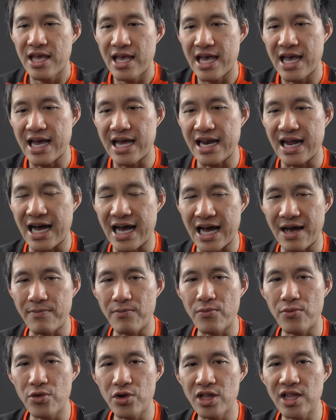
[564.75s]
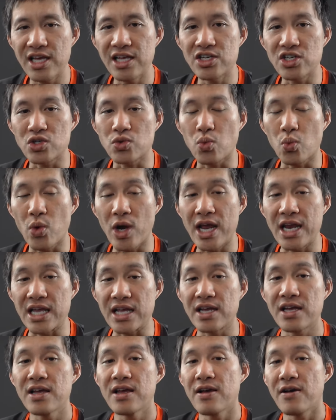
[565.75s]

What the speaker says: And I'm really just waiting,